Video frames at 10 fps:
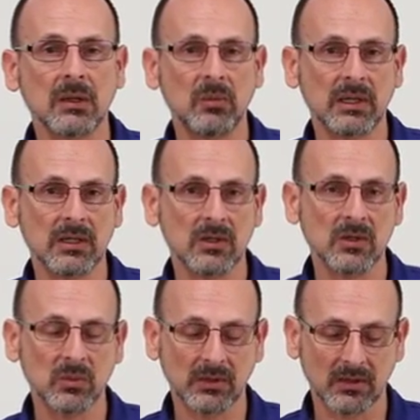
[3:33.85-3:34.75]
that we can
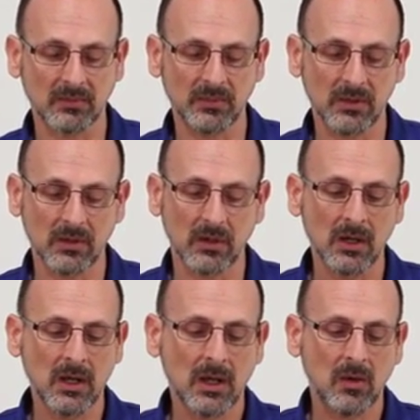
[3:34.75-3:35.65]
use with the computer.
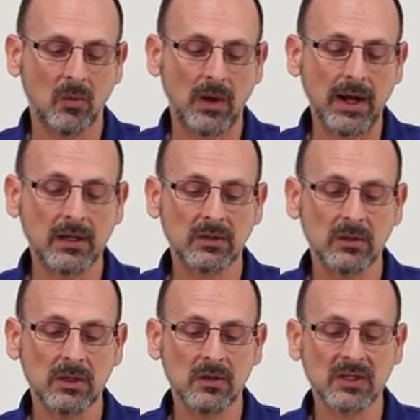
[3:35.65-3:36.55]
Wired
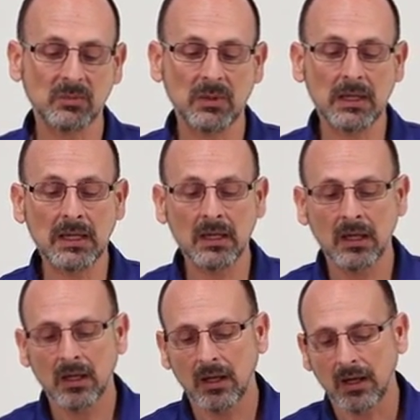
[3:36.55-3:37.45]
through the USB,
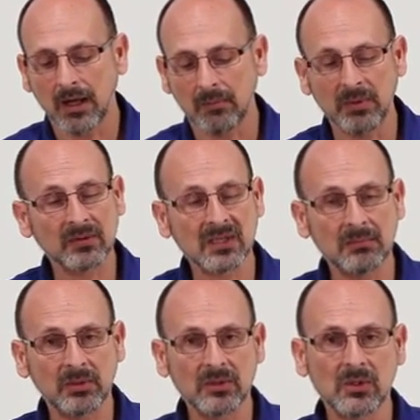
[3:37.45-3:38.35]
uh,
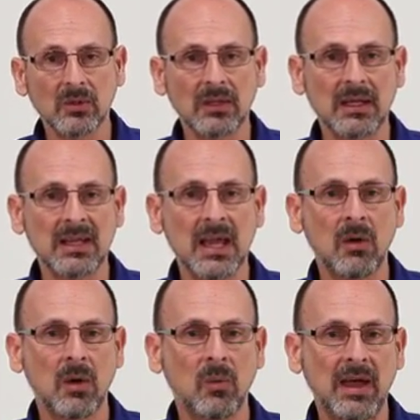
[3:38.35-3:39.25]
built-in Bluetooth, and now
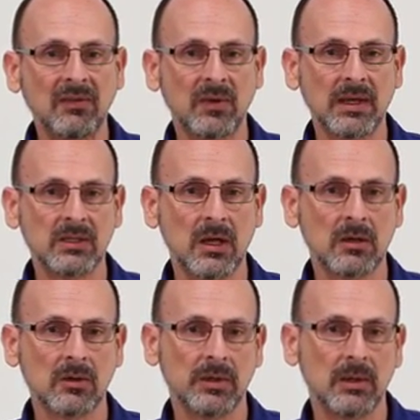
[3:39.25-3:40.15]
a Wi-Fi
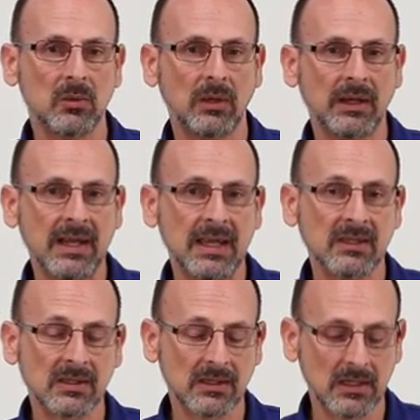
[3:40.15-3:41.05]
dongle that will
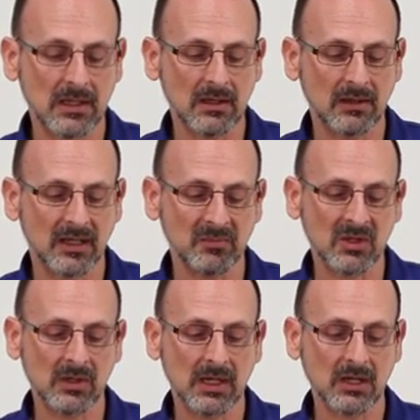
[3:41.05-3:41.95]
enhance the, the
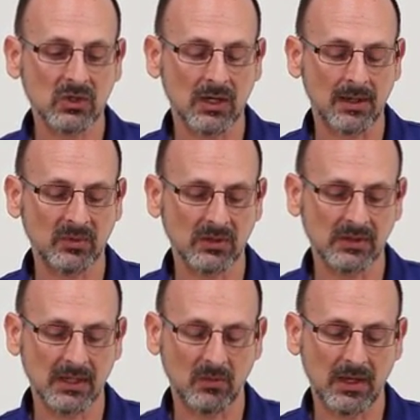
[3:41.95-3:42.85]
communication
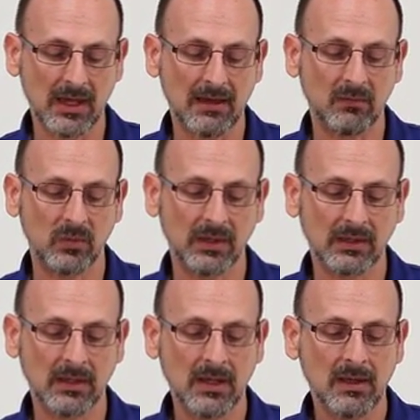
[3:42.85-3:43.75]
options that we have
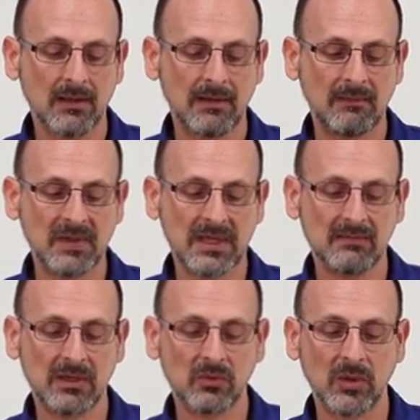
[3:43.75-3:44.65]
with um, the
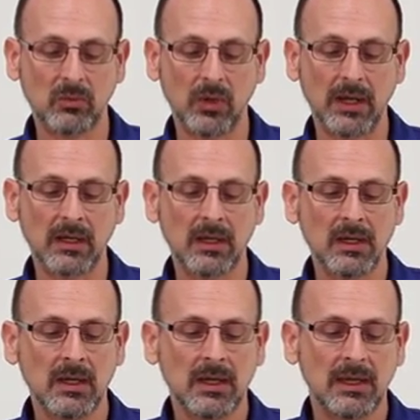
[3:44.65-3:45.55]
EV3 brick.
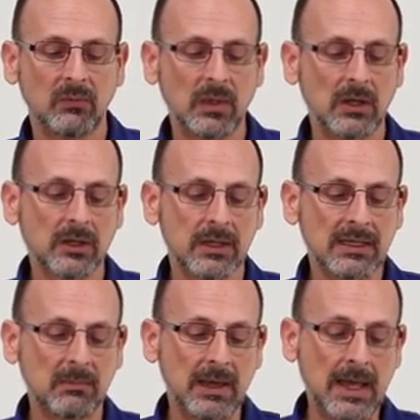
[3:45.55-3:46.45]
If we look at
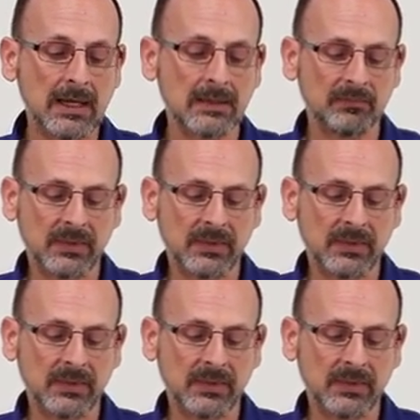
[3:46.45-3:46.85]
the back,